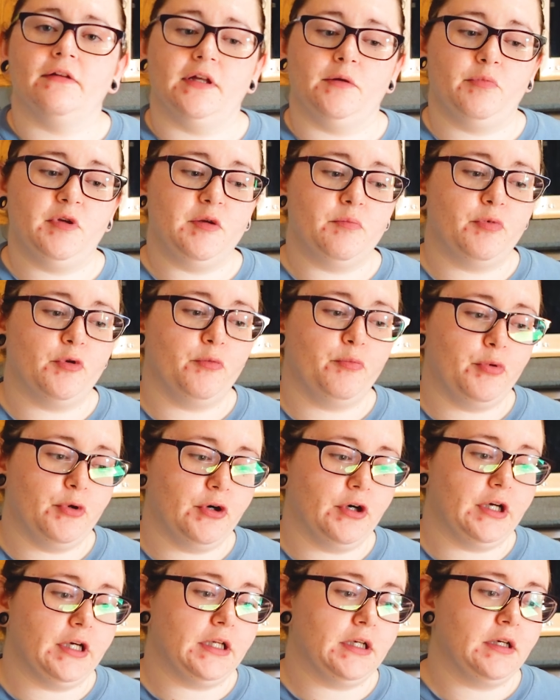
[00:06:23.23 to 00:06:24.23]
Like people
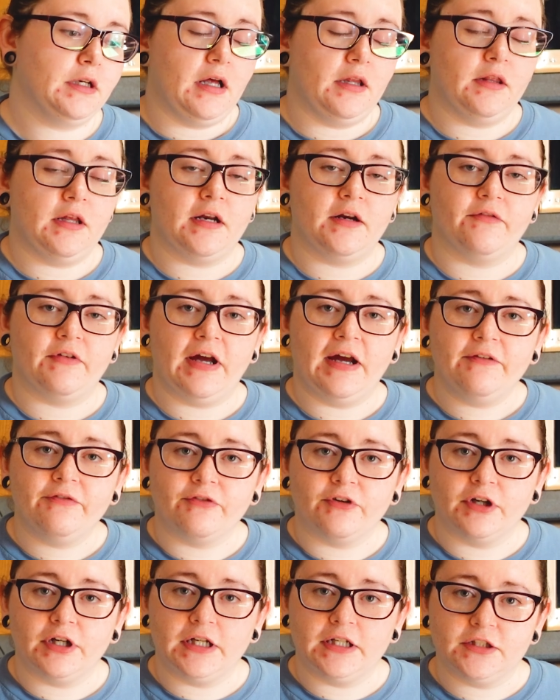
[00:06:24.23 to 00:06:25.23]
put a lot of
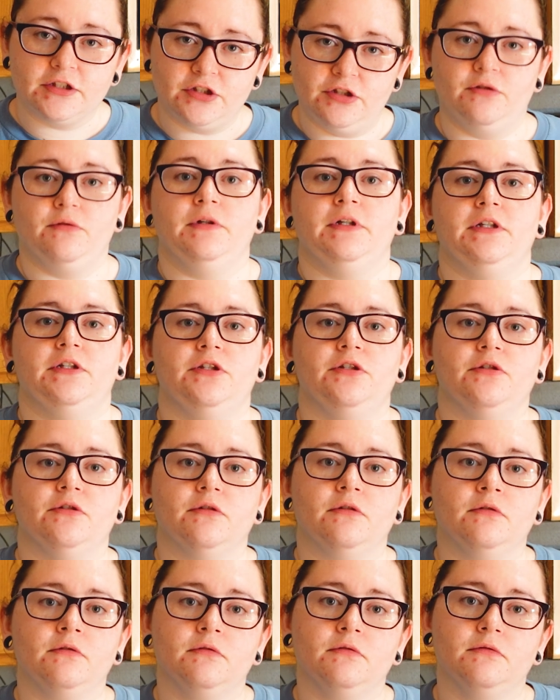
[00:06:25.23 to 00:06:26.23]
effort into it too.